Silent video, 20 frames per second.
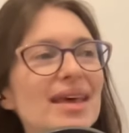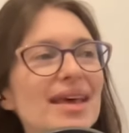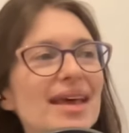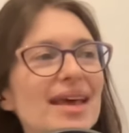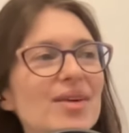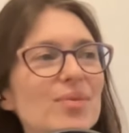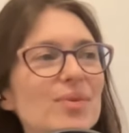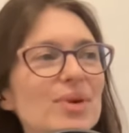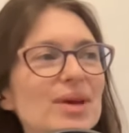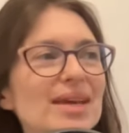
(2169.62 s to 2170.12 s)

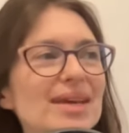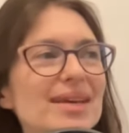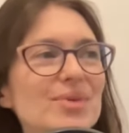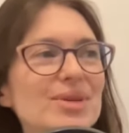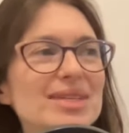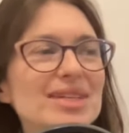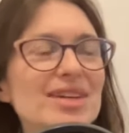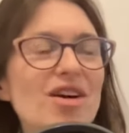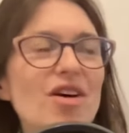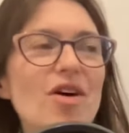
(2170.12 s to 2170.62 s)
and we
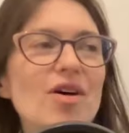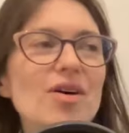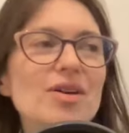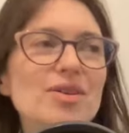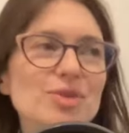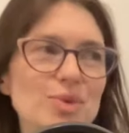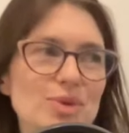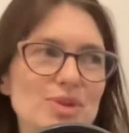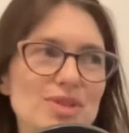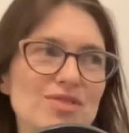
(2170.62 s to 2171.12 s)
we did
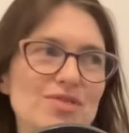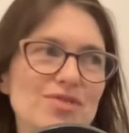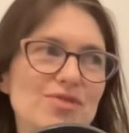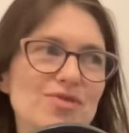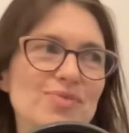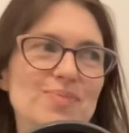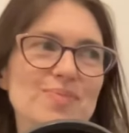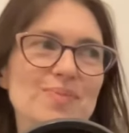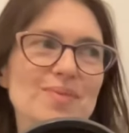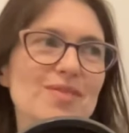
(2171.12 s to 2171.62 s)
all sorts of
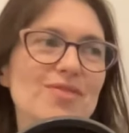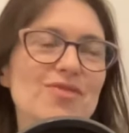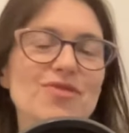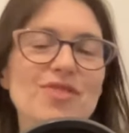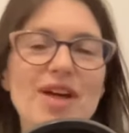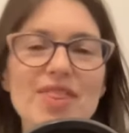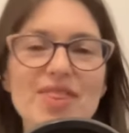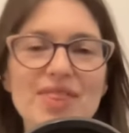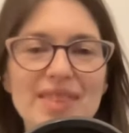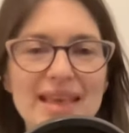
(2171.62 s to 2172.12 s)

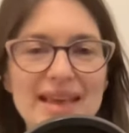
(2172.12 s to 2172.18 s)
fun